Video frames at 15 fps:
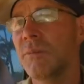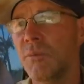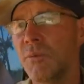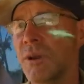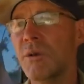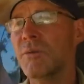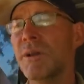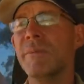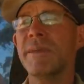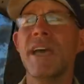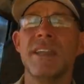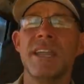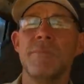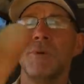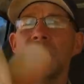What do I want to be
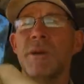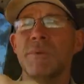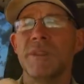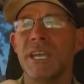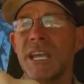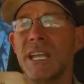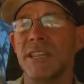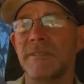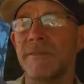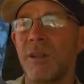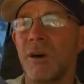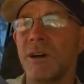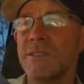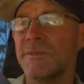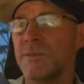out here putting up with the heat and the
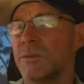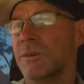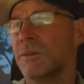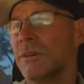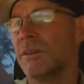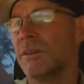flies for?